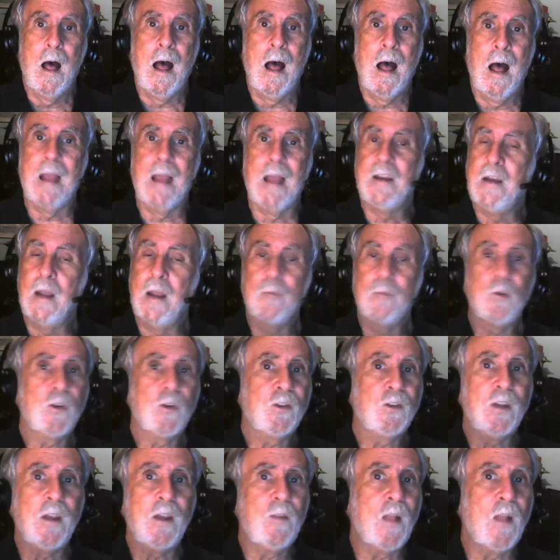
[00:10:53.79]
I had never
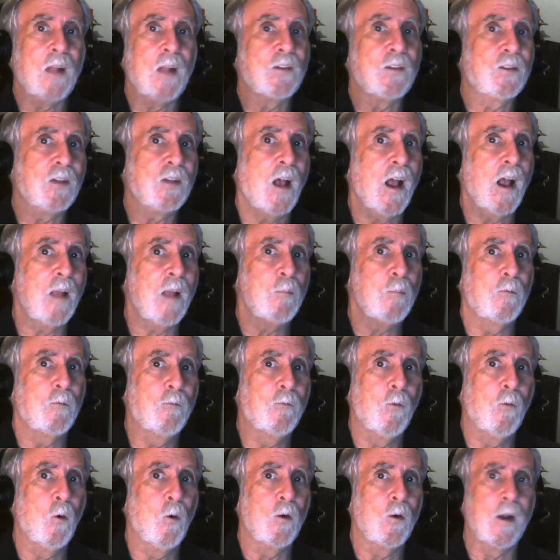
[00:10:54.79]
seen that sign
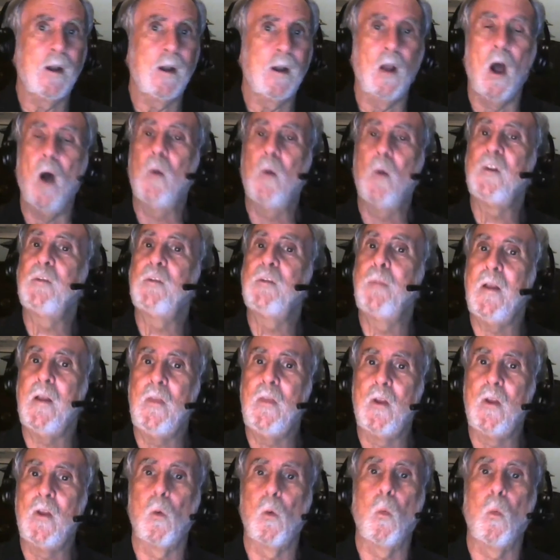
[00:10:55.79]
before, and it had always
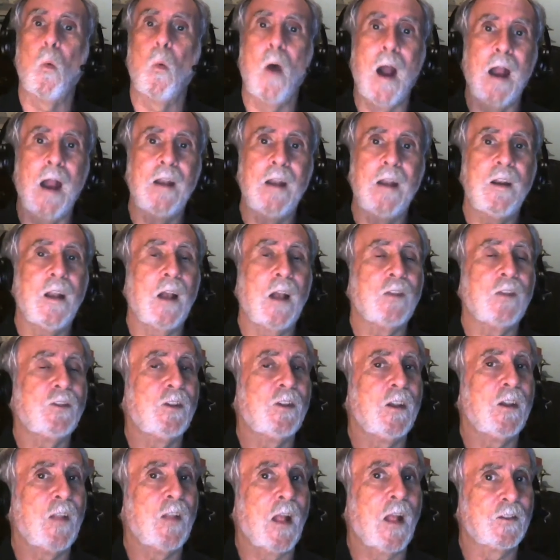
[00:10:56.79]
been there. Why did I
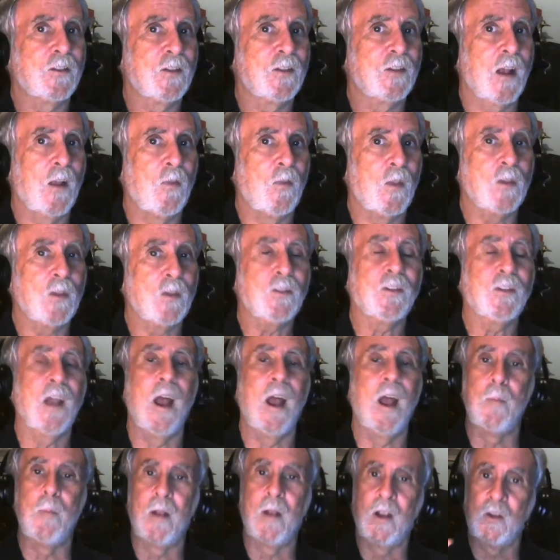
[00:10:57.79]
see that sign this
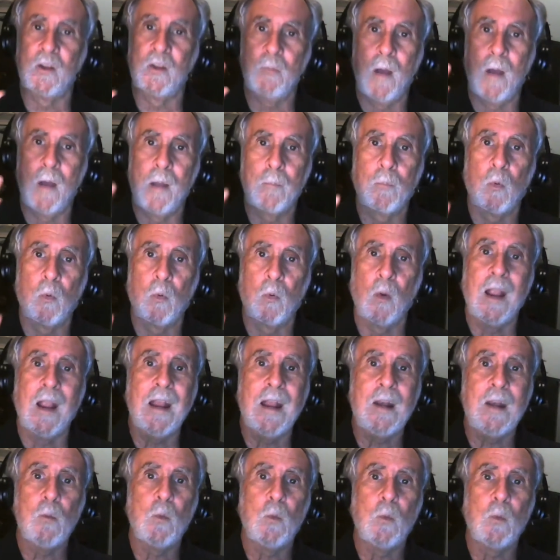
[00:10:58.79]
time? Because my
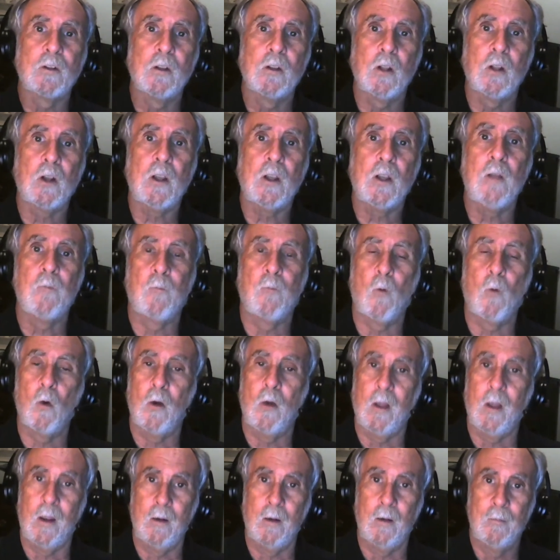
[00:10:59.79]
brain was looking
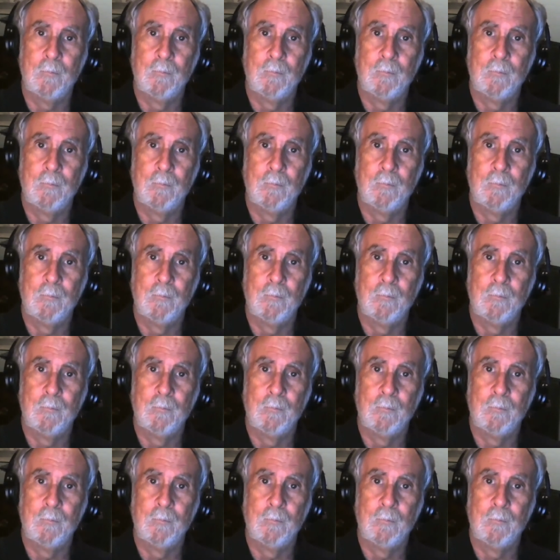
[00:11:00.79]
for it.